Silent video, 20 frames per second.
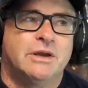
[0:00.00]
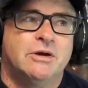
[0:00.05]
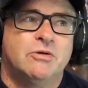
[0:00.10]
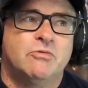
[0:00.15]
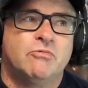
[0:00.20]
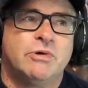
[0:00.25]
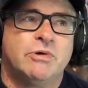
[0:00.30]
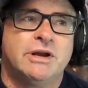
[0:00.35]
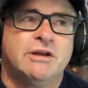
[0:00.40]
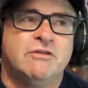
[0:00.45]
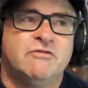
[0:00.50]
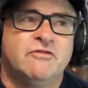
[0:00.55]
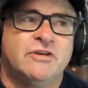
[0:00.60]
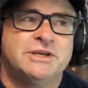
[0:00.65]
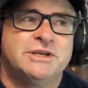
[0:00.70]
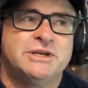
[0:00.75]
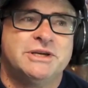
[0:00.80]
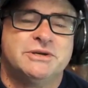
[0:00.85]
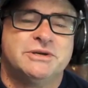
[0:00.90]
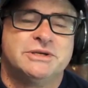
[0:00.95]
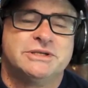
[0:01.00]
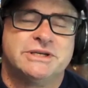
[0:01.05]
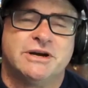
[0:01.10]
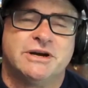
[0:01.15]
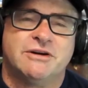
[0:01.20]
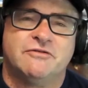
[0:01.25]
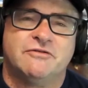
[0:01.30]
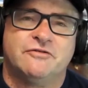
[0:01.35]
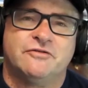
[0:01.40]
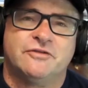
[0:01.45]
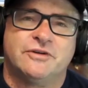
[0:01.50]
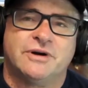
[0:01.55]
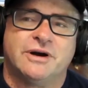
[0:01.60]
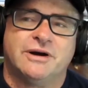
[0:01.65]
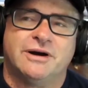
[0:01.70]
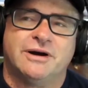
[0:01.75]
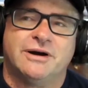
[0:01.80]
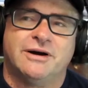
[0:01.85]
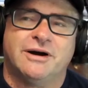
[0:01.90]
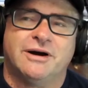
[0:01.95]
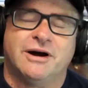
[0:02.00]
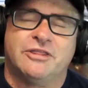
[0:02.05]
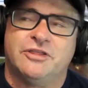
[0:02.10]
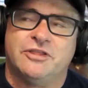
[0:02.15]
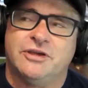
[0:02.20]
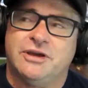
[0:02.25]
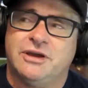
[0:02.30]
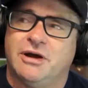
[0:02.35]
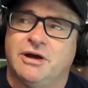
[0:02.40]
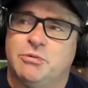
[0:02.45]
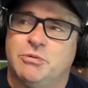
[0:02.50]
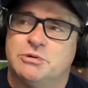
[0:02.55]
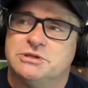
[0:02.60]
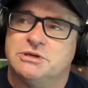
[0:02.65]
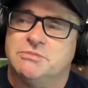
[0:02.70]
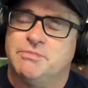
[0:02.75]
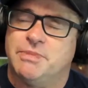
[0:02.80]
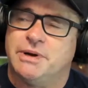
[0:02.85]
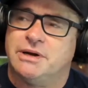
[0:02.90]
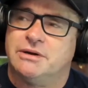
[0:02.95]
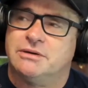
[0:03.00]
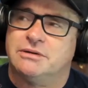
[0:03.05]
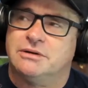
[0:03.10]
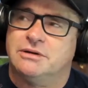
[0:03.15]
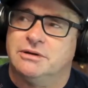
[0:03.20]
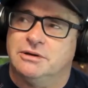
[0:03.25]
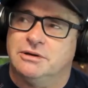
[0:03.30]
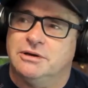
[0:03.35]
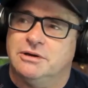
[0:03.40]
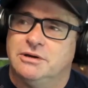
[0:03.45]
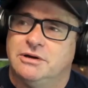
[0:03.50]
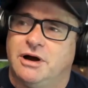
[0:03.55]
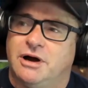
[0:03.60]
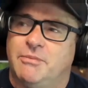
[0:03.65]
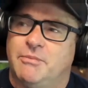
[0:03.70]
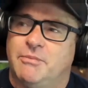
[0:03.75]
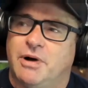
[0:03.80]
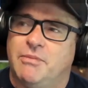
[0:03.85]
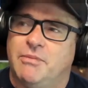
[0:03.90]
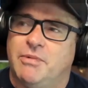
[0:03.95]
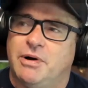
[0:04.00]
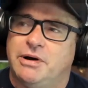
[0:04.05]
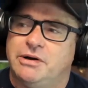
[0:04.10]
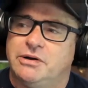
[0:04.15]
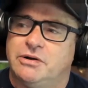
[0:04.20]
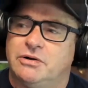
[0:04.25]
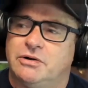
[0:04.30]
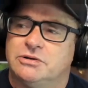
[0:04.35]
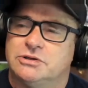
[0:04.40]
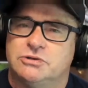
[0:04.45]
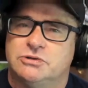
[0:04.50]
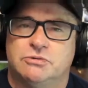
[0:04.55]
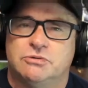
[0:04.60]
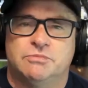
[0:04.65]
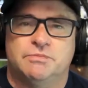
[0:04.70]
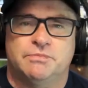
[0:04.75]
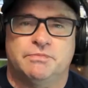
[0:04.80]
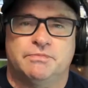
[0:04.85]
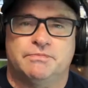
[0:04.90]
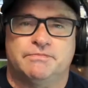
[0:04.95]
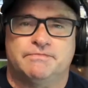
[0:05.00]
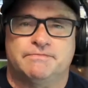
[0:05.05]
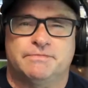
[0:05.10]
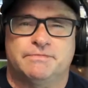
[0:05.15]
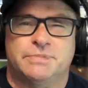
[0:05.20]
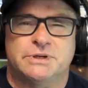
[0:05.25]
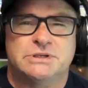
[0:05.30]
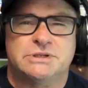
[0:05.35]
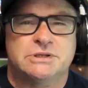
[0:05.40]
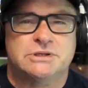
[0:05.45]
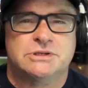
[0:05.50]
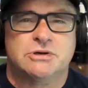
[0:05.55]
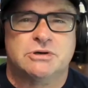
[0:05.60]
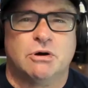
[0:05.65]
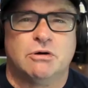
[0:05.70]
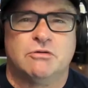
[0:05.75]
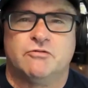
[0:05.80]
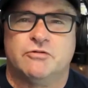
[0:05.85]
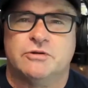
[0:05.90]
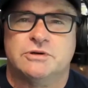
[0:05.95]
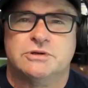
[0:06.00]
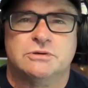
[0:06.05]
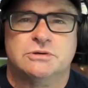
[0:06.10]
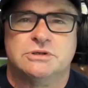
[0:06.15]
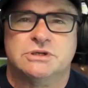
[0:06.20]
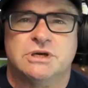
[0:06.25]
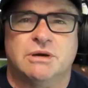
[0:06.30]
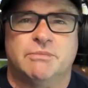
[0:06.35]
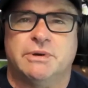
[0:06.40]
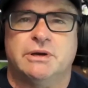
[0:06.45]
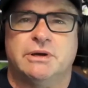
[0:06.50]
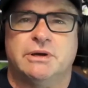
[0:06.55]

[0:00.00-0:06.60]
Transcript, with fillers: reinventing yourself, I think I was about, I might have gone to a business conference or something